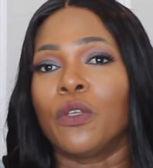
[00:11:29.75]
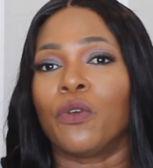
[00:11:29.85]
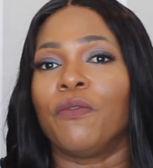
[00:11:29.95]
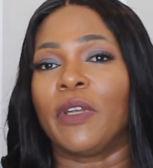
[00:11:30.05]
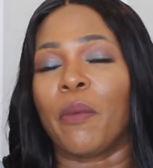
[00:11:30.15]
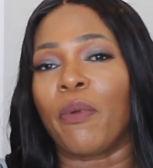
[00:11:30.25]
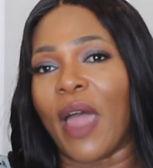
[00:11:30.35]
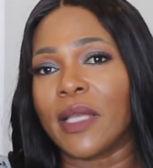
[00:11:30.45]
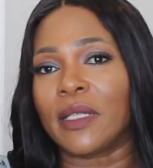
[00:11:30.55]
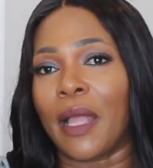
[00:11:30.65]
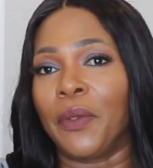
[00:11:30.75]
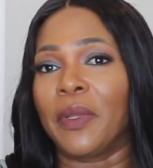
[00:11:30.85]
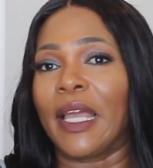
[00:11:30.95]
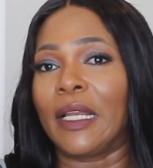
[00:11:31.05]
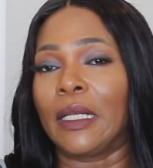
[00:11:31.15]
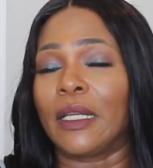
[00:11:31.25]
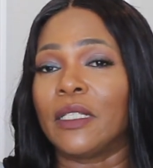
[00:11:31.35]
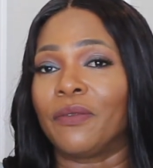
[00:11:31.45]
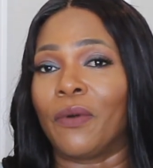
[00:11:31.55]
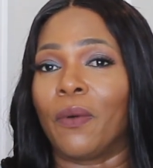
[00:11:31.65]
So for the price that you're getting
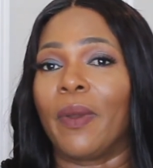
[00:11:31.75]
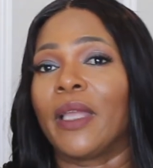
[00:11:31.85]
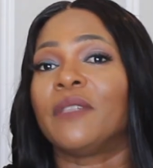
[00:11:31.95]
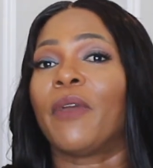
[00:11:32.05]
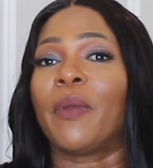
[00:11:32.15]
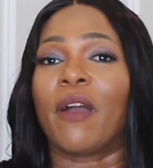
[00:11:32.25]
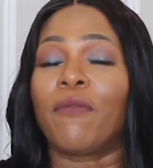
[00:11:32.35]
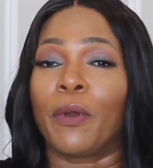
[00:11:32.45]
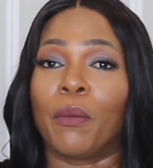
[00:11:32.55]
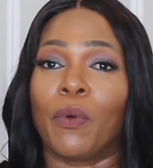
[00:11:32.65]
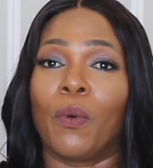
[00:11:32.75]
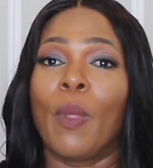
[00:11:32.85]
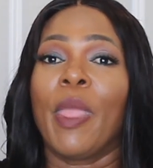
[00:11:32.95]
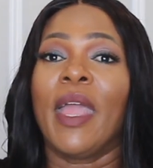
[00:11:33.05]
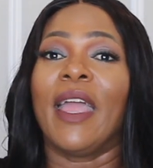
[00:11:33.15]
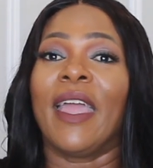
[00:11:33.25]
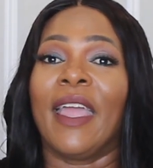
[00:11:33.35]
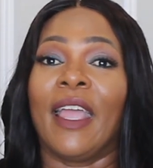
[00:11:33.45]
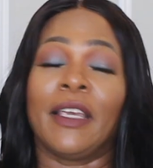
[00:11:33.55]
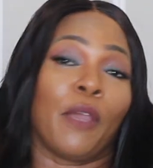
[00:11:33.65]
this for, it's very affordable
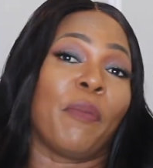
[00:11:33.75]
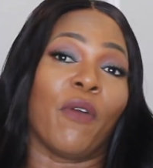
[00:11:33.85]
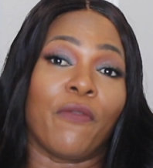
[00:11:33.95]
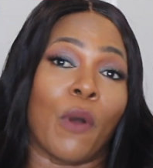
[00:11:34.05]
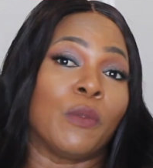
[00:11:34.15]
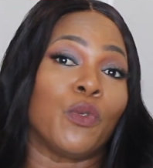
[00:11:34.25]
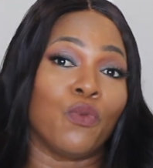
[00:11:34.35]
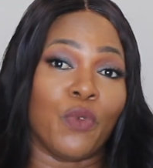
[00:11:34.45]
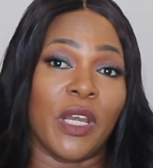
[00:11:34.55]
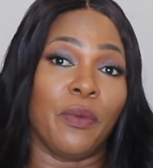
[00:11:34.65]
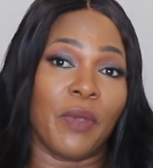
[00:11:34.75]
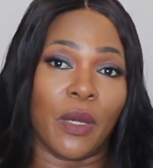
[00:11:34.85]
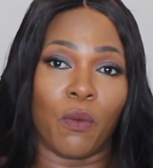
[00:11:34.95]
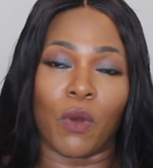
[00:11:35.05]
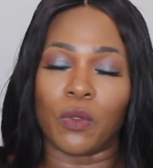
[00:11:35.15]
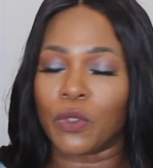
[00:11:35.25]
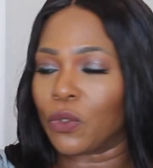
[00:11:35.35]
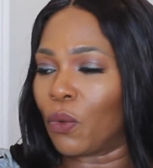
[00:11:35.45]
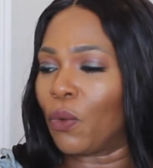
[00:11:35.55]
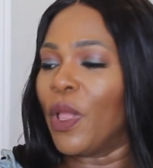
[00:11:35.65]
and it performs really, really well.
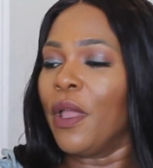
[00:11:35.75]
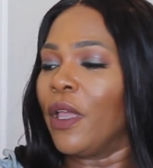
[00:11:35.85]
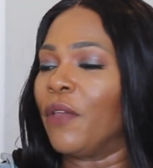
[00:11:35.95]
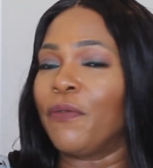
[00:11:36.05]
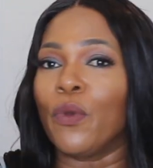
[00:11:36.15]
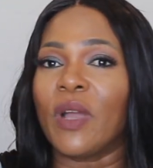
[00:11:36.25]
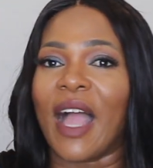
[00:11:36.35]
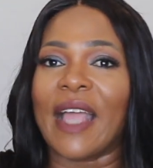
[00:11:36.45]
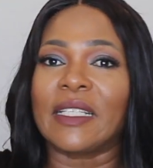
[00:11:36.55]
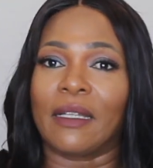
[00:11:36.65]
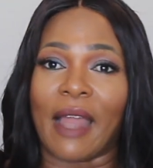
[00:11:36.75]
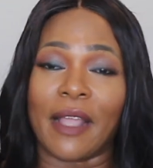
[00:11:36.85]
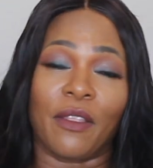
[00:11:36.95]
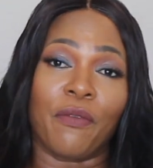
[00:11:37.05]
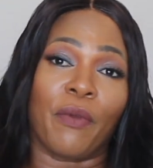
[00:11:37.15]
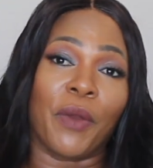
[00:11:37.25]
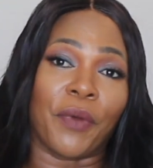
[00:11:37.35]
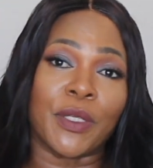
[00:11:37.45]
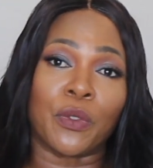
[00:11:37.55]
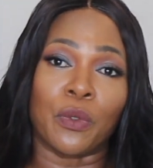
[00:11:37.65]
So if you guys like the
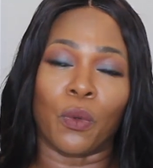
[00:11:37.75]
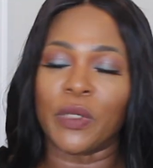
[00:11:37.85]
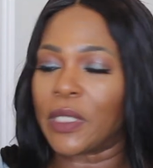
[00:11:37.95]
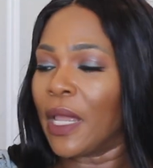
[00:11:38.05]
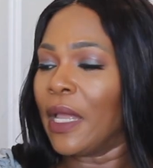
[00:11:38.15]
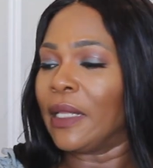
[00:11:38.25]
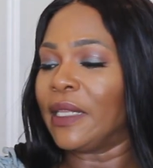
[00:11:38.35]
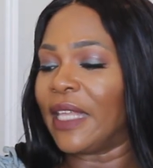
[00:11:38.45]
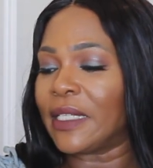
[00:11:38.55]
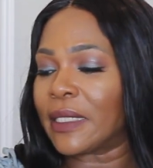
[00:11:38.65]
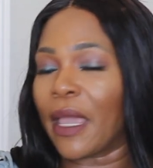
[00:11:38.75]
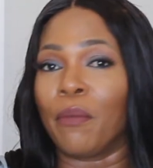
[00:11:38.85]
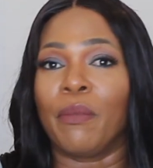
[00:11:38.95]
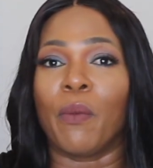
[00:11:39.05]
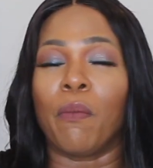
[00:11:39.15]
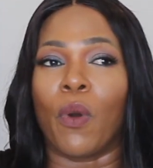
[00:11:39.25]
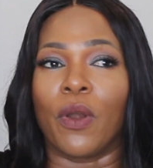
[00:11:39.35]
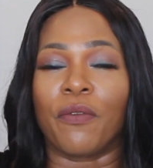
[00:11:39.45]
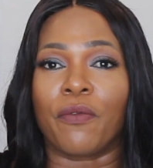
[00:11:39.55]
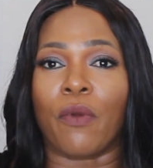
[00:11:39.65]
fragrance notes, this can be
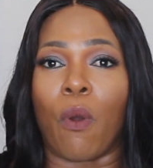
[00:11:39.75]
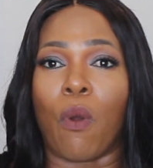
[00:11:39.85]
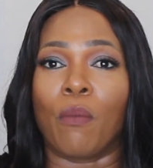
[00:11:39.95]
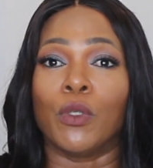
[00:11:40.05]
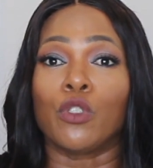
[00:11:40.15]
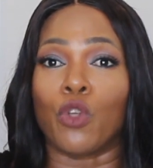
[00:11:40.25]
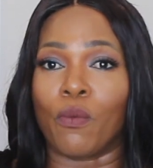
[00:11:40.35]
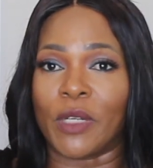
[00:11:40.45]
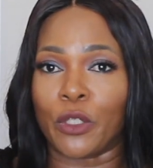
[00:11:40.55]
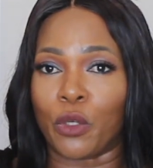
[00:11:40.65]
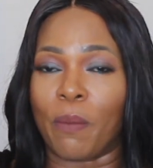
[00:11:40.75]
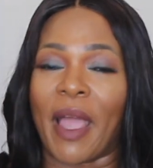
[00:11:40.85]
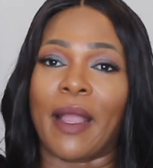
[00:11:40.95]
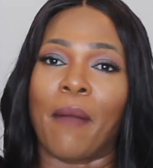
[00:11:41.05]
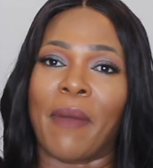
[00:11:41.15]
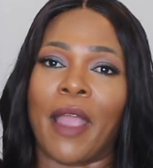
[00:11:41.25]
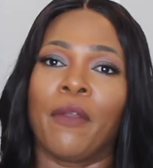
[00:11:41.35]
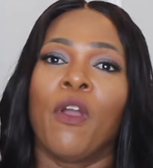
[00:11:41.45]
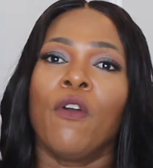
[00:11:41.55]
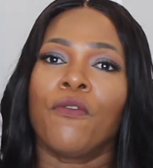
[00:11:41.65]
bought from Joma Shop. I got
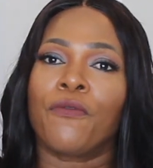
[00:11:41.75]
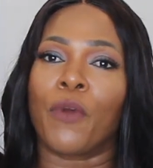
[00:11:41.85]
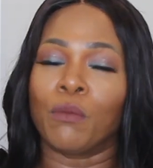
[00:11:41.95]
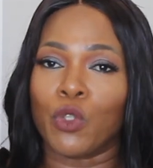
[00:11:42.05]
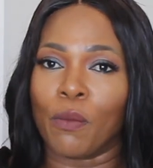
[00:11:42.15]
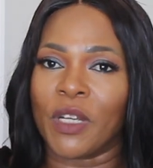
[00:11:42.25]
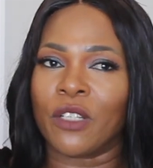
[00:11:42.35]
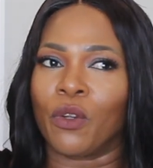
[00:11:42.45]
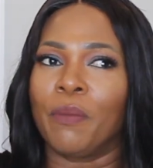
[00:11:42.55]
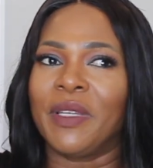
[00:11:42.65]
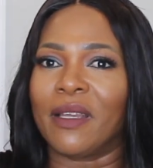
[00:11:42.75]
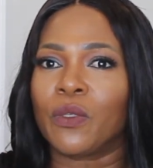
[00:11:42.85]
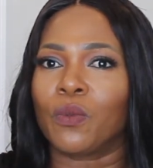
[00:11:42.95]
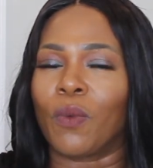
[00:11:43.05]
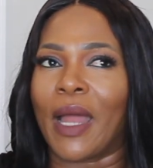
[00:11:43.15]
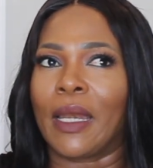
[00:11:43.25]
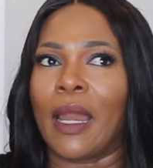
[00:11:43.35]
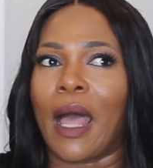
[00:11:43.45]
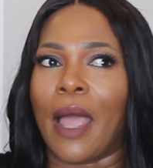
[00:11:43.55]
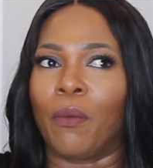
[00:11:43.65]
mine from Joma Shop. This
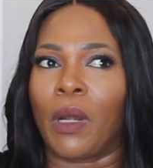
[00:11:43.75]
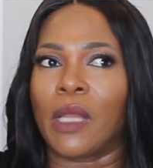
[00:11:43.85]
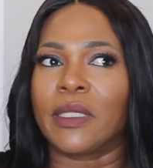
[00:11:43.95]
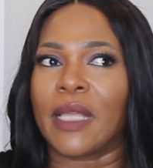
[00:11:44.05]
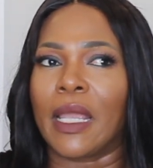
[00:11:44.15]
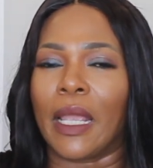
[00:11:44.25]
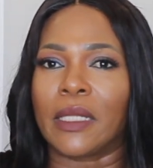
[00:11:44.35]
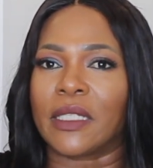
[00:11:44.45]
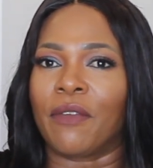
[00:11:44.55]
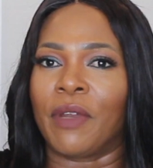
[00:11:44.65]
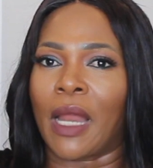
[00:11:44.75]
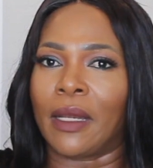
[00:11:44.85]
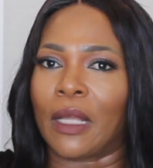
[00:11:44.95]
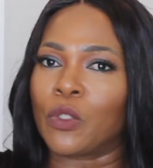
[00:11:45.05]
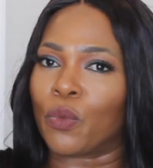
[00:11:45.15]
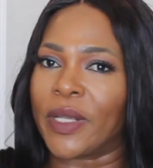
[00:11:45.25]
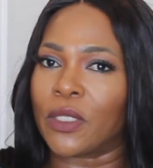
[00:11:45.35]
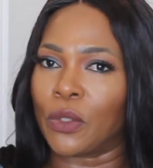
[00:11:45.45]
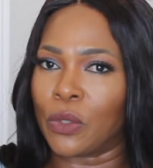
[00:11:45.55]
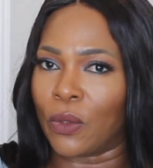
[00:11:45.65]
one, I want to say it's even under
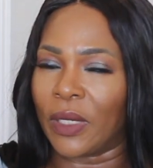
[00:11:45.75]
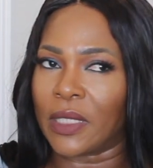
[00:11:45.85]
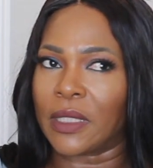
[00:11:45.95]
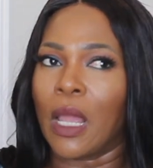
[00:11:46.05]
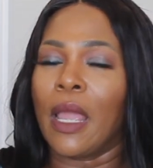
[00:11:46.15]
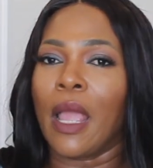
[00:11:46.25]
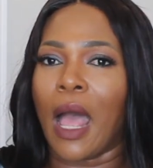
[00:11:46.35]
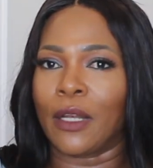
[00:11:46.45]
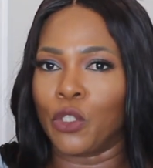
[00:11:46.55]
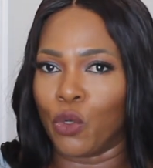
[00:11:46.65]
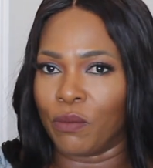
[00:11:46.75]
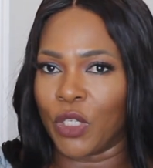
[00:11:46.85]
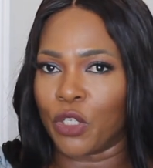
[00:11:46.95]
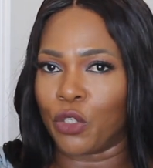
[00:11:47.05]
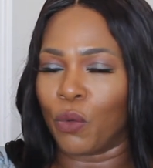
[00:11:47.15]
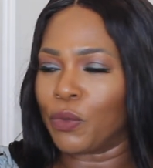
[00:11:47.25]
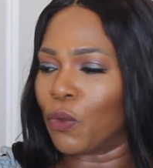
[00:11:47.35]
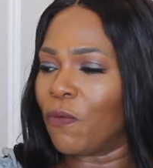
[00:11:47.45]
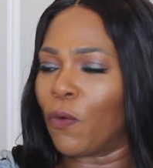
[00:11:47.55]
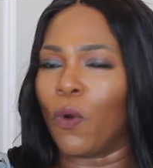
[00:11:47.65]
$20 at Joma Shop.
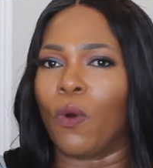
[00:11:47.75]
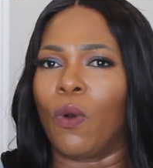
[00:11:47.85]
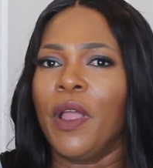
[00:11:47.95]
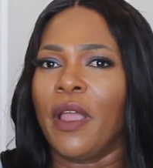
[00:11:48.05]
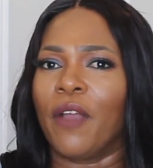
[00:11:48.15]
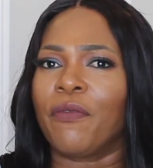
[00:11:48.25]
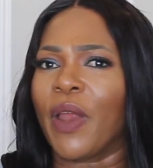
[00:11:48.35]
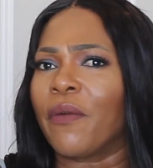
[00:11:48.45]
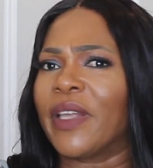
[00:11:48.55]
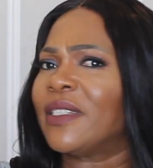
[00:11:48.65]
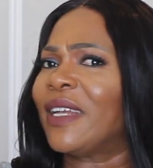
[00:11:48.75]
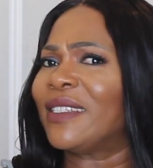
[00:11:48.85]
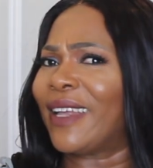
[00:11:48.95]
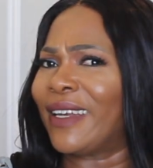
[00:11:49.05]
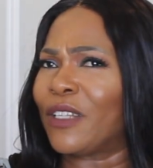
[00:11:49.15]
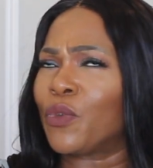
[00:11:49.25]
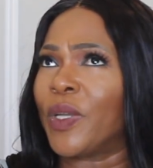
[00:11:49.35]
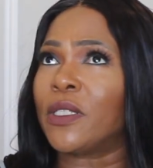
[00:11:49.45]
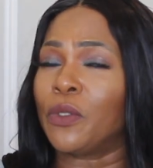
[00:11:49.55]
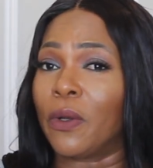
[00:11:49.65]
So for a fragrance that is under
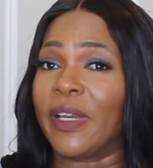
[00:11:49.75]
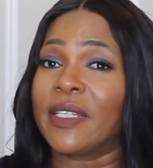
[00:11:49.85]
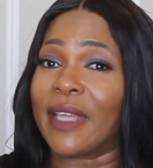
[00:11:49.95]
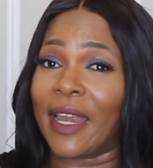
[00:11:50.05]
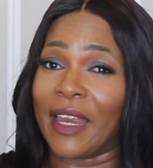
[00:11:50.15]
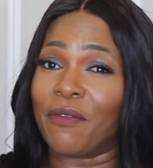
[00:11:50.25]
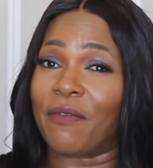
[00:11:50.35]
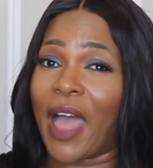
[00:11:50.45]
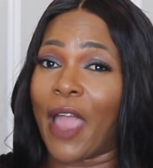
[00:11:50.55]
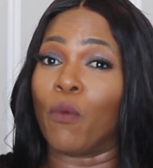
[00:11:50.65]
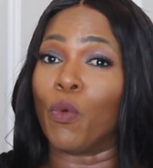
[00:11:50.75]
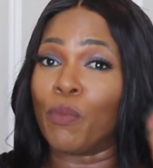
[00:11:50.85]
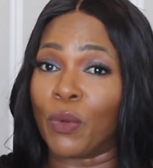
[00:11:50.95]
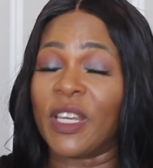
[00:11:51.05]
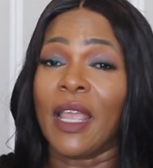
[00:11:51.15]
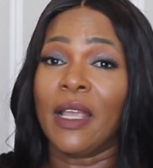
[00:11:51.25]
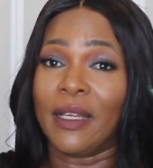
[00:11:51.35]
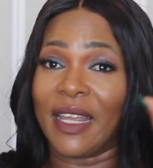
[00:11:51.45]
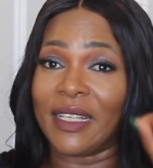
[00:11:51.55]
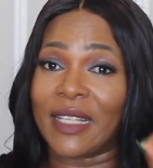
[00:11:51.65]
$20, and if I will put
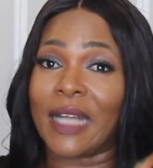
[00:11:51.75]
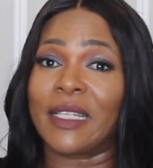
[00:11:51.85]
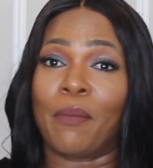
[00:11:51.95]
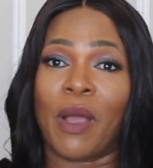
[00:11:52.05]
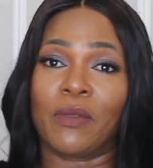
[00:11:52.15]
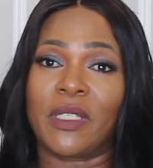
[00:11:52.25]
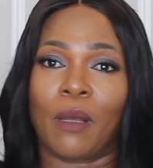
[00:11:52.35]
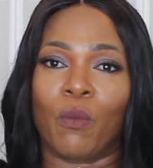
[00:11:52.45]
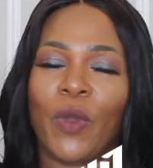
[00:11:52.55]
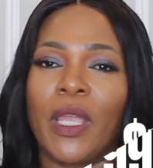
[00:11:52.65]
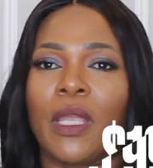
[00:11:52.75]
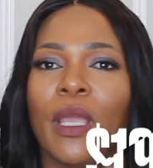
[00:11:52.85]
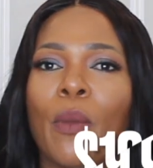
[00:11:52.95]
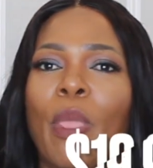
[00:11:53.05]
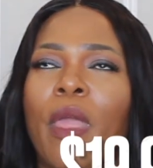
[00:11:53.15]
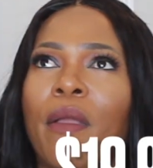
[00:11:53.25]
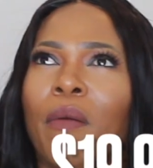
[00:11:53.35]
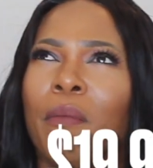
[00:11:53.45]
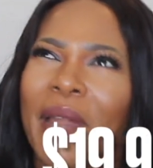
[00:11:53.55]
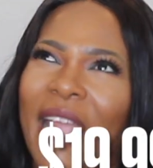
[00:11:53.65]
the exact amount somewhere here,
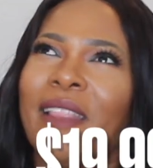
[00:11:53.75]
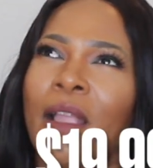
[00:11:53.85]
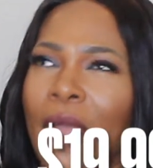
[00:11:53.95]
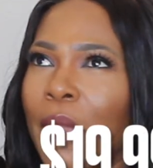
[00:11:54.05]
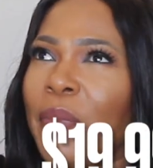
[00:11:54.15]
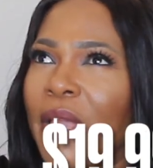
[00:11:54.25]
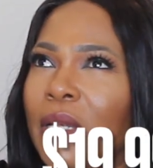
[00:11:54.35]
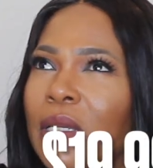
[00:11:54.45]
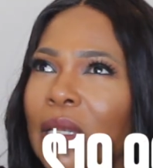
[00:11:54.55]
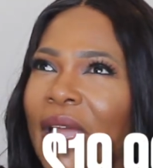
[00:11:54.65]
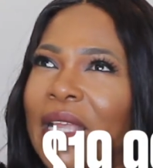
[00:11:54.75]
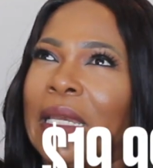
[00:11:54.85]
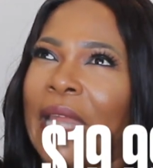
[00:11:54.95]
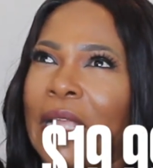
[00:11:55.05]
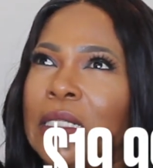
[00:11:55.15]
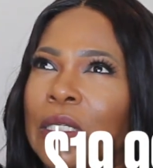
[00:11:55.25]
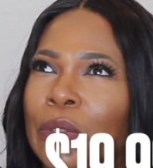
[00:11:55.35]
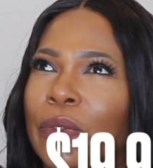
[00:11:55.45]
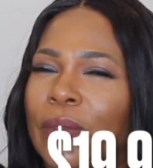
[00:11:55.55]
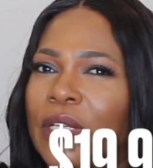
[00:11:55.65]
but I think I paid like
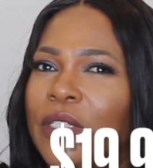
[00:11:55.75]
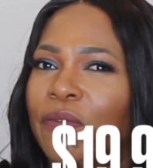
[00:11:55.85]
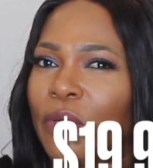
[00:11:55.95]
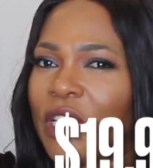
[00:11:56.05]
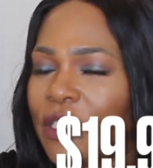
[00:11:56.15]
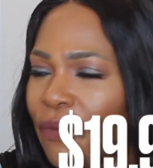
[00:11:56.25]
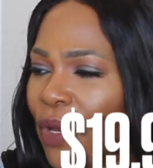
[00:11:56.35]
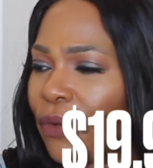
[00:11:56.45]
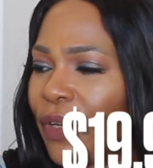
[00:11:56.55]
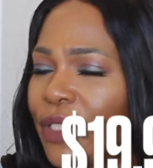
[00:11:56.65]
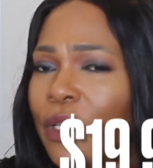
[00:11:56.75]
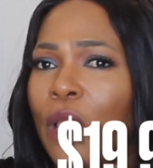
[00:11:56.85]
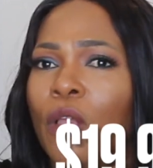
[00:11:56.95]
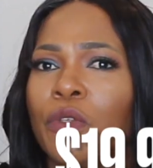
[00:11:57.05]
$19 for this fragrance.